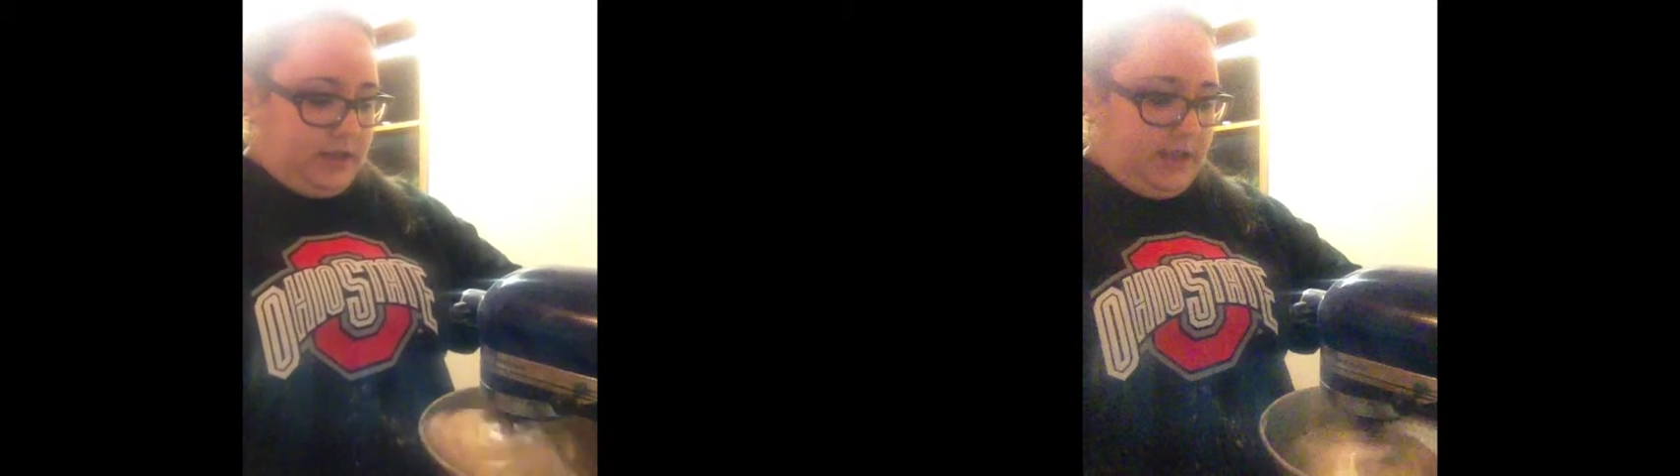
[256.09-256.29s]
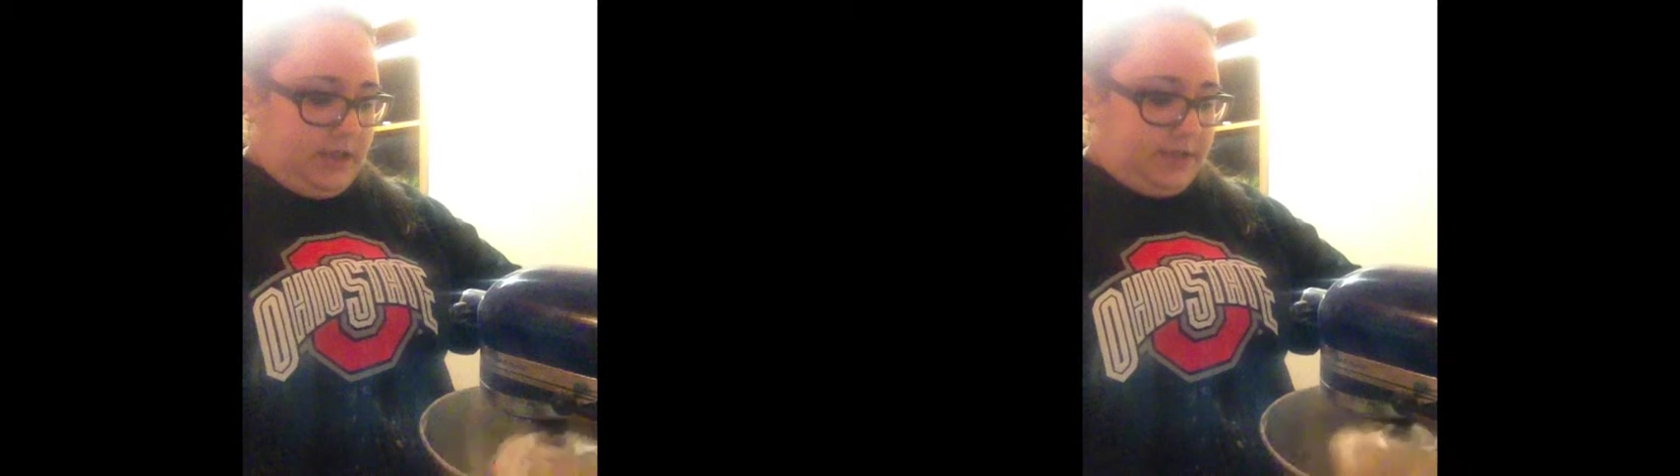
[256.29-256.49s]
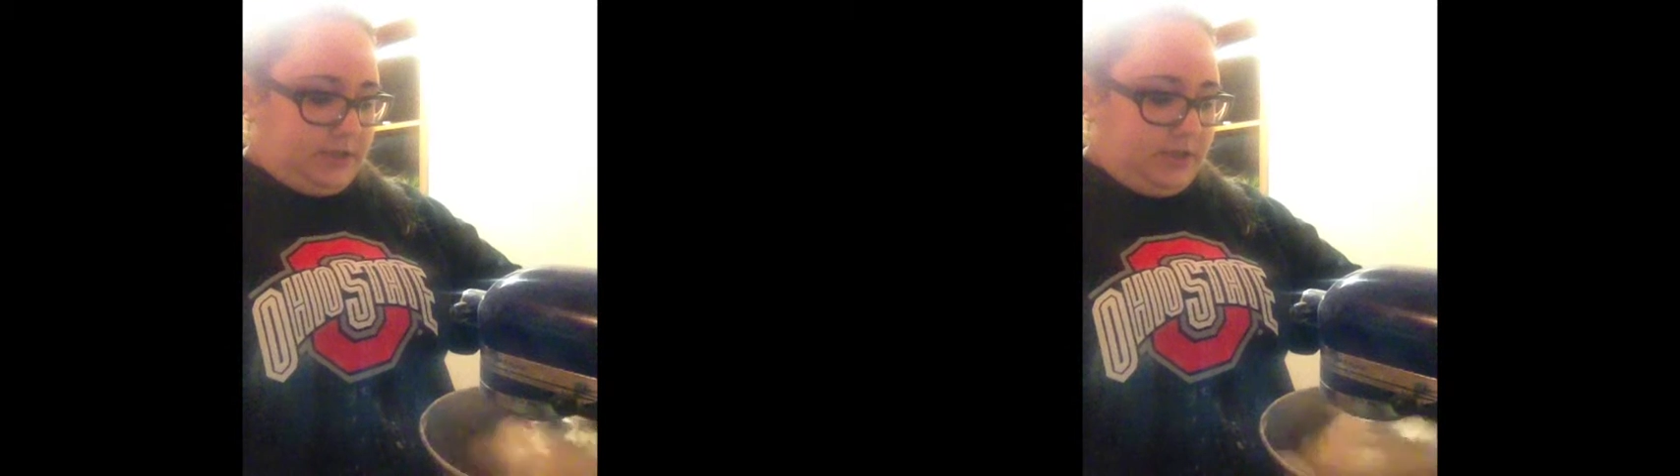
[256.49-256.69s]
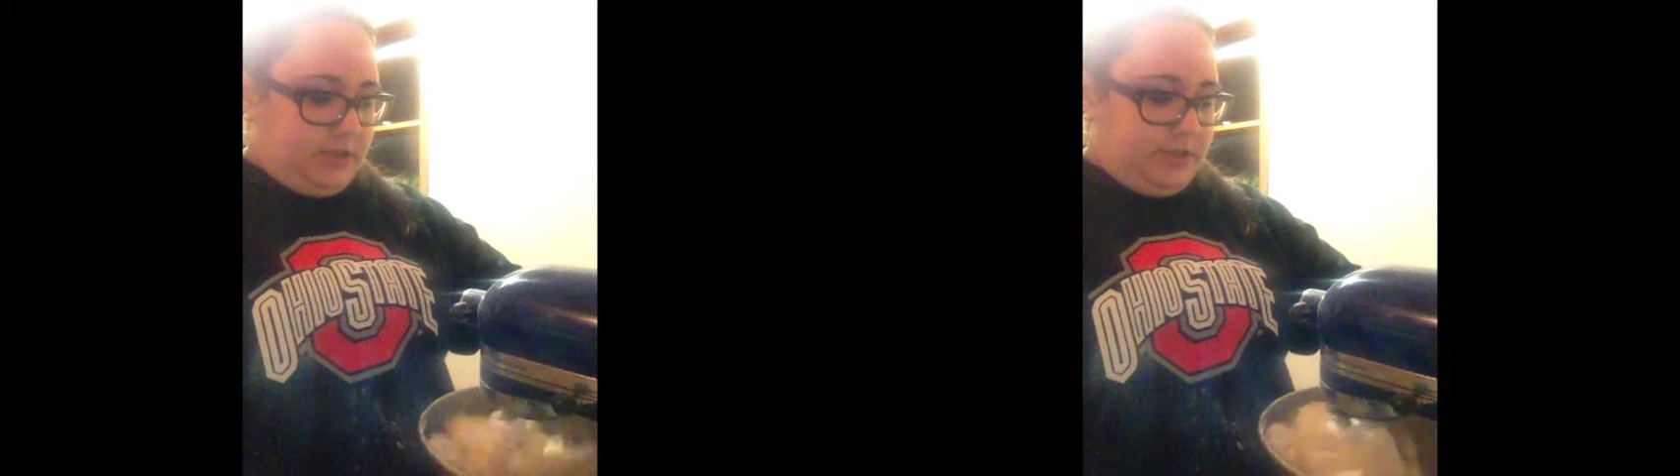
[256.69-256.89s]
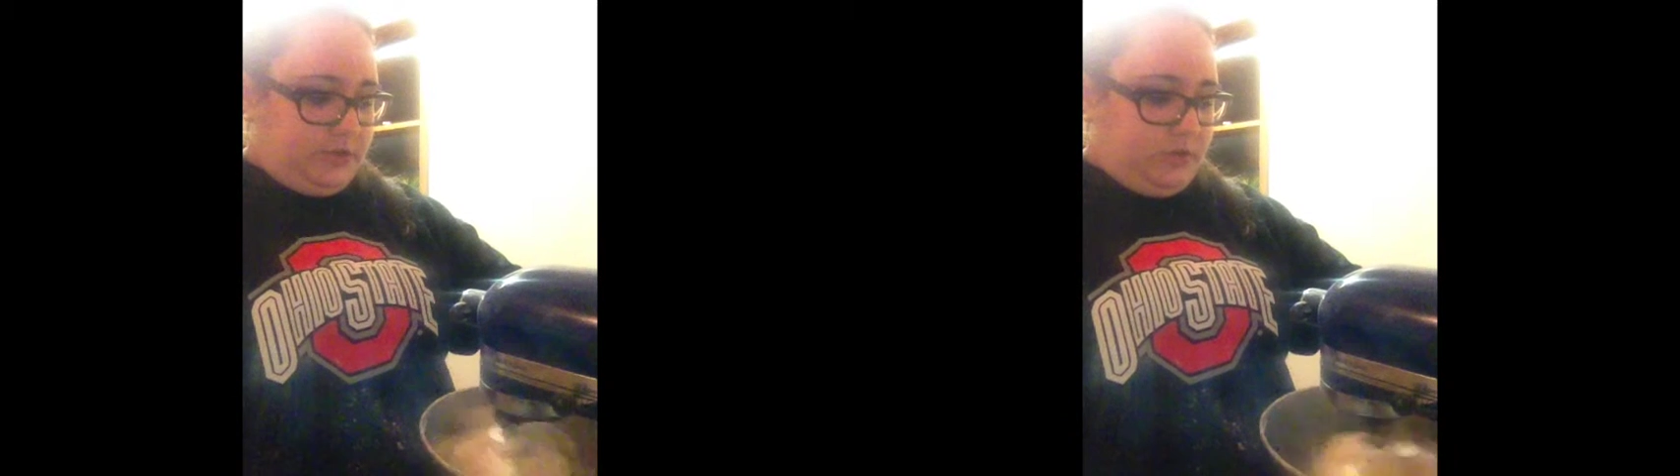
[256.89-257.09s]
and it's
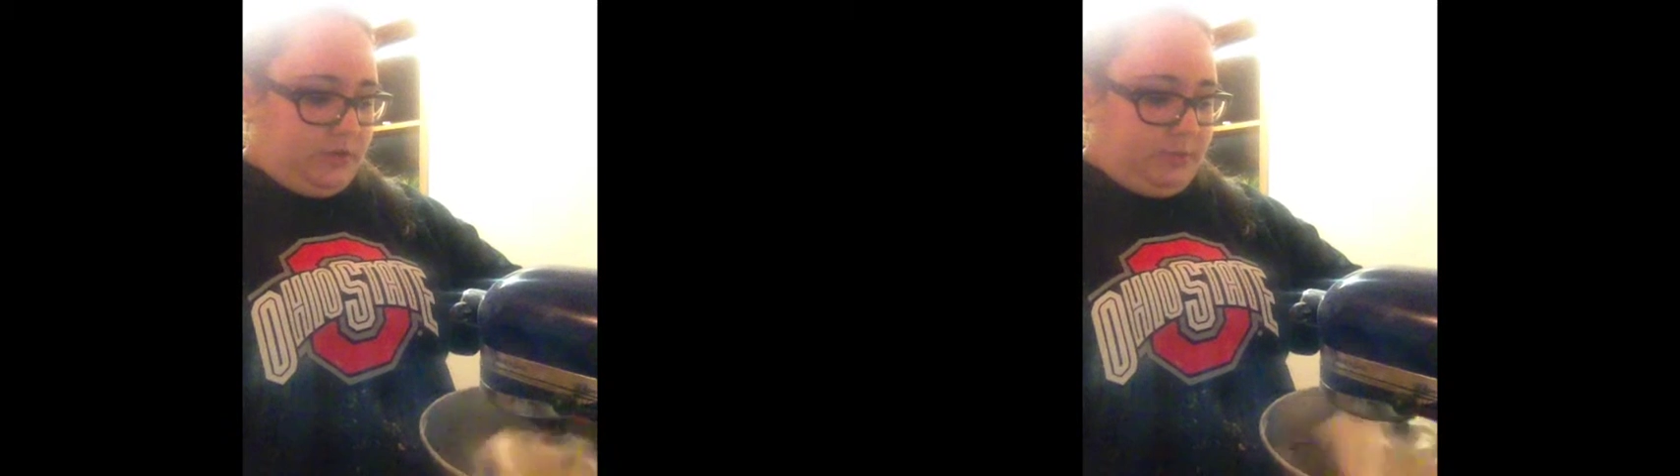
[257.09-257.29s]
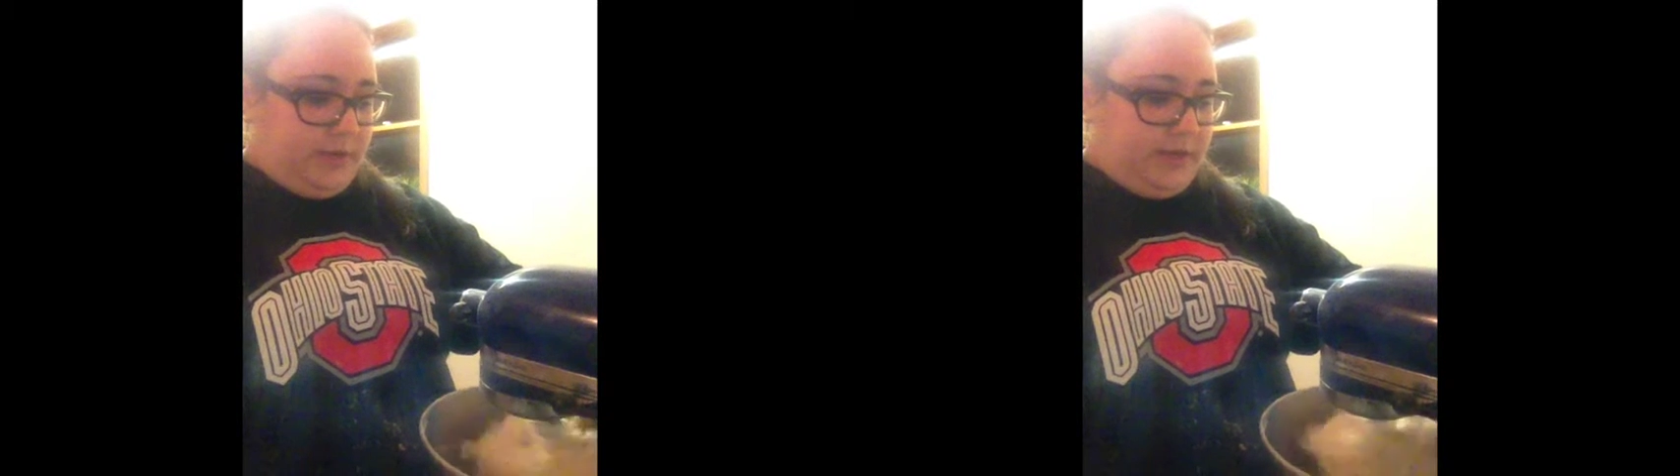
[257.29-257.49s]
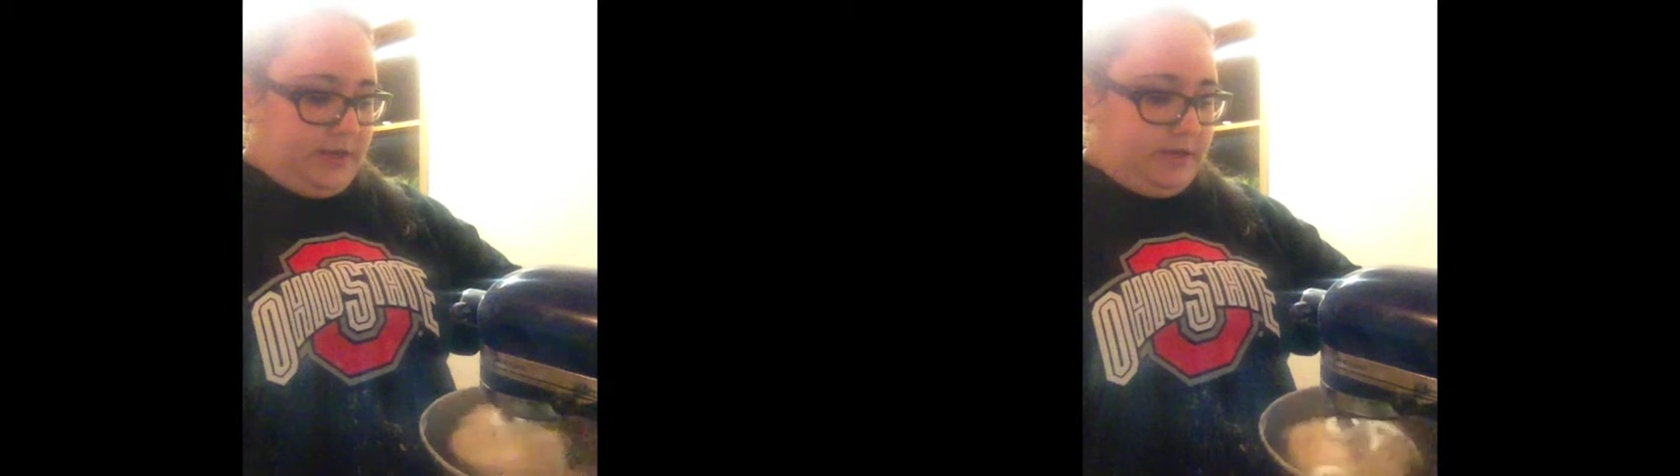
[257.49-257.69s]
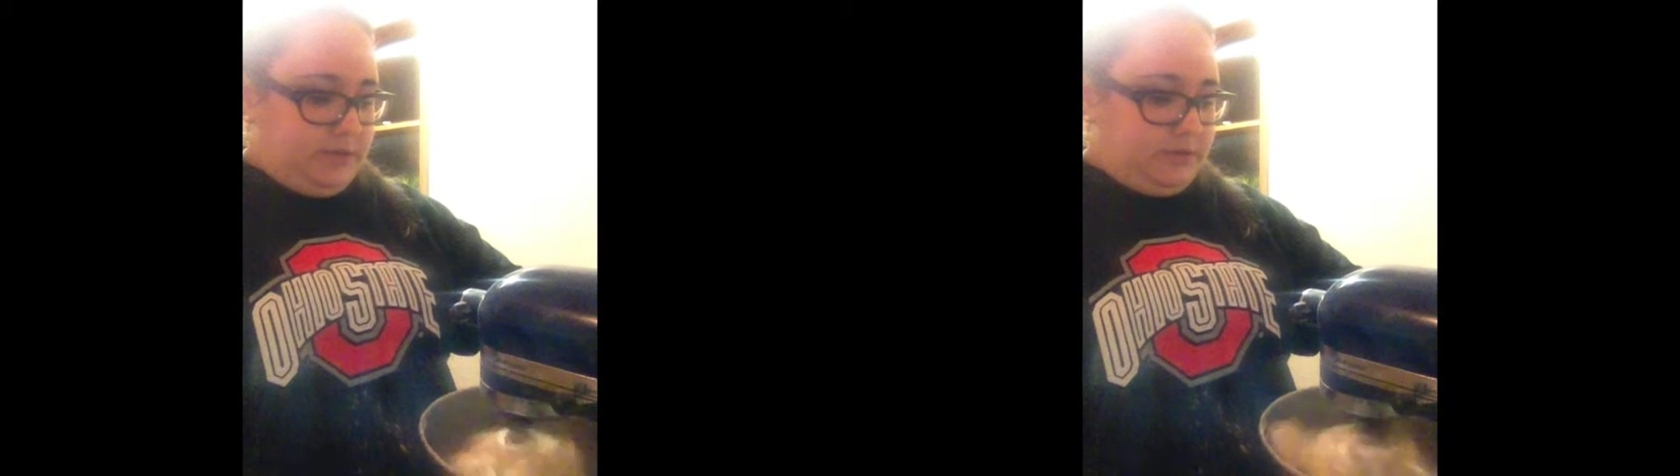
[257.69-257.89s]
all incorporated,